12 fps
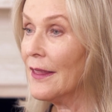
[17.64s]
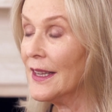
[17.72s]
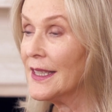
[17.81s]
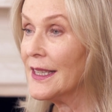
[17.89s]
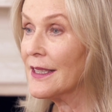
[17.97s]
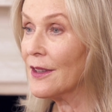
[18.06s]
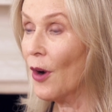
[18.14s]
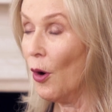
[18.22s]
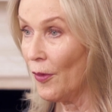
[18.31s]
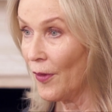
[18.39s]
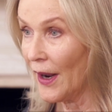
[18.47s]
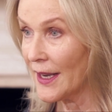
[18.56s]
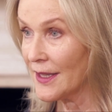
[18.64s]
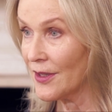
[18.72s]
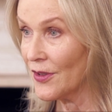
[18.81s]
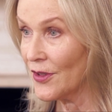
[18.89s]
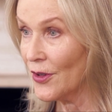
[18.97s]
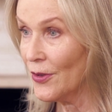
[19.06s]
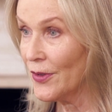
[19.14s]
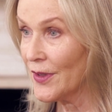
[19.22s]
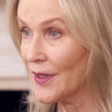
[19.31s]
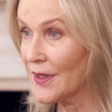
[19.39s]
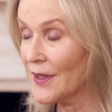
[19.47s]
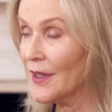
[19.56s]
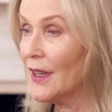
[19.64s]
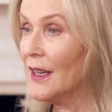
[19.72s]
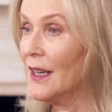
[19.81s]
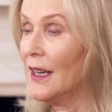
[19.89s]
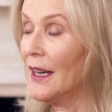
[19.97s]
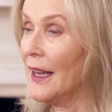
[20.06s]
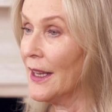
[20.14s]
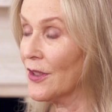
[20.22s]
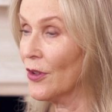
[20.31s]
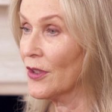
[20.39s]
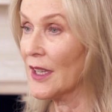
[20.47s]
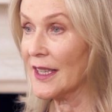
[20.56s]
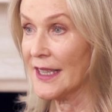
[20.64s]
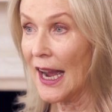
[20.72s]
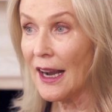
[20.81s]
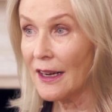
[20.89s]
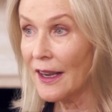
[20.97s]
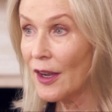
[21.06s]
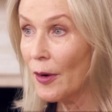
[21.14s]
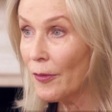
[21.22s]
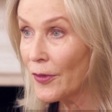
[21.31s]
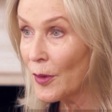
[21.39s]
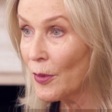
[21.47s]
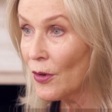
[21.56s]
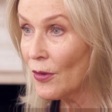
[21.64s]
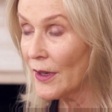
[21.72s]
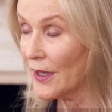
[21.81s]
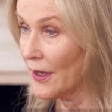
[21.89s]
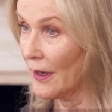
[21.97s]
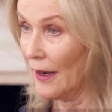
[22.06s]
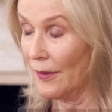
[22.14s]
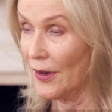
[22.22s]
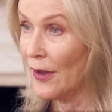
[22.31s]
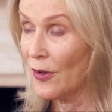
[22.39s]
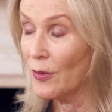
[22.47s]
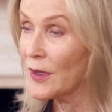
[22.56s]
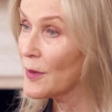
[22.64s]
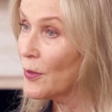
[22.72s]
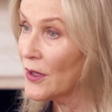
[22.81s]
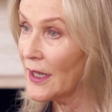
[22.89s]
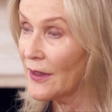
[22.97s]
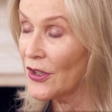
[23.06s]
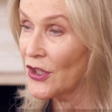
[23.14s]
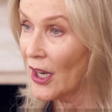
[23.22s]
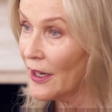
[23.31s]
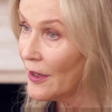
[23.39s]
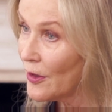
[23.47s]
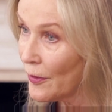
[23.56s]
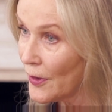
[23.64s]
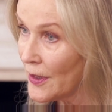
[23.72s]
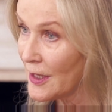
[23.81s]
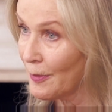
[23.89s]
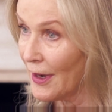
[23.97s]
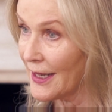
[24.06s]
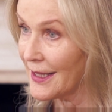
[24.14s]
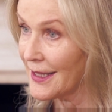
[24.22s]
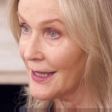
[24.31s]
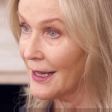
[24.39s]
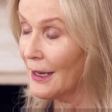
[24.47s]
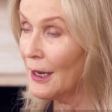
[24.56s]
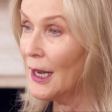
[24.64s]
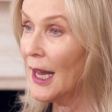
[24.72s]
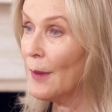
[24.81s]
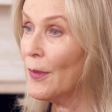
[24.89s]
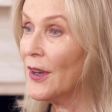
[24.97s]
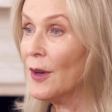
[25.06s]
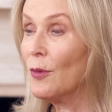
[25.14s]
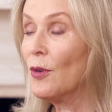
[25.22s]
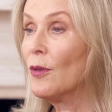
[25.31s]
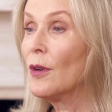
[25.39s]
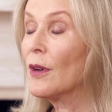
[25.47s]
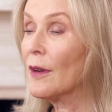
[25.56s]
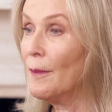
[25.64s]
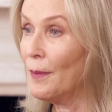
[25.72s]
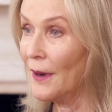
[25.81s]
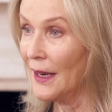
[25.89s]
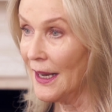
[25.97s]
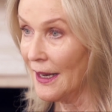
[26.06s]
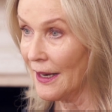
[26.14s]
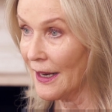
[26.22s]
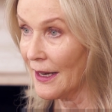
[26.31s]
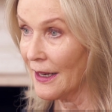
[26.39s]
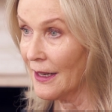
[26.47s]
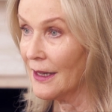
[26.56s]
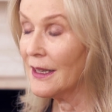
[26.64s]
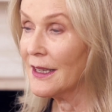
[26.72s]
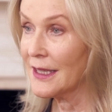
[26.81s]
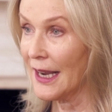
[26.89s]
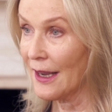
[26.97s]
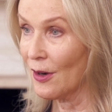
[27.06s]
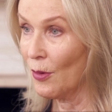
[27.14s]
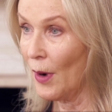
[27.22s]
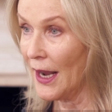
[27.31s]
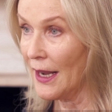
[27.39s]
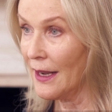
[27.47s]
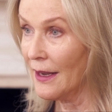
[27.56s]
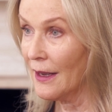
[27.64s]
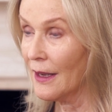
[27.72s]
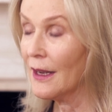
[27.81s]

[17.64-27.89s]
This is an off-license use. It's not exactly comfortable, neither was putting the gel in the first place, but it will completely take away